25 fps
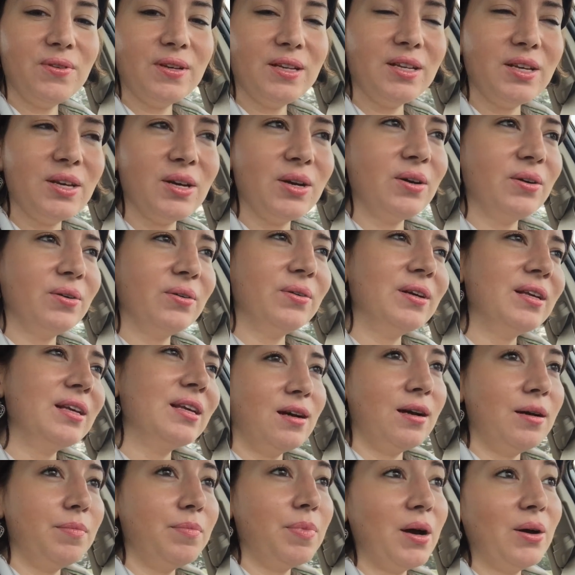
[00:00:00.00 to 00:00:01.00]
video
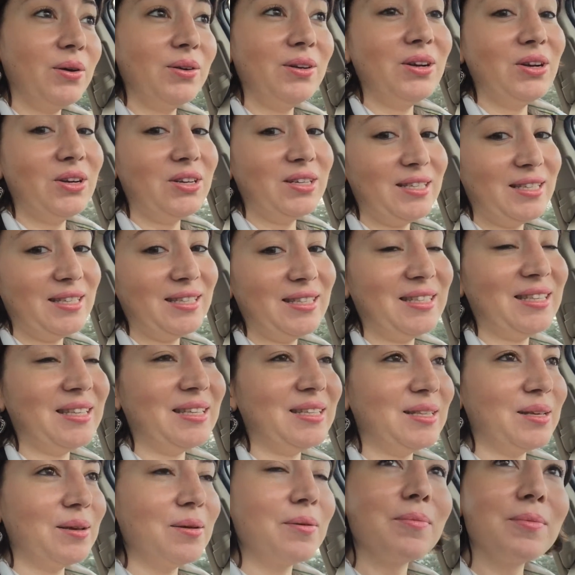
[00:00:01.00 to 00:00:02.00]
about
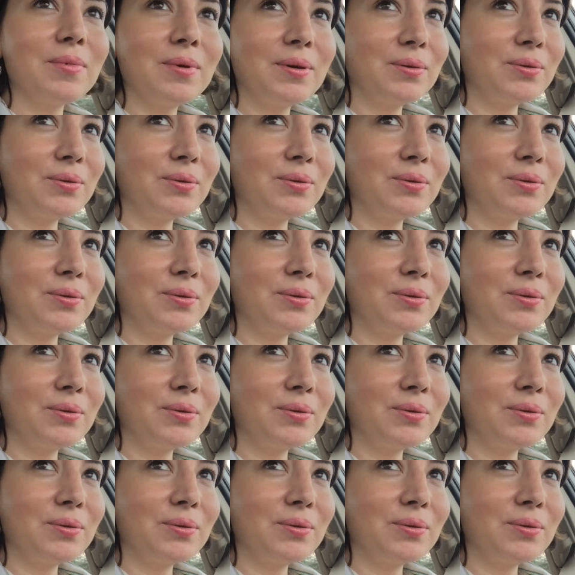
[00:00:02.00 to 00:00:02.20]
narcissism.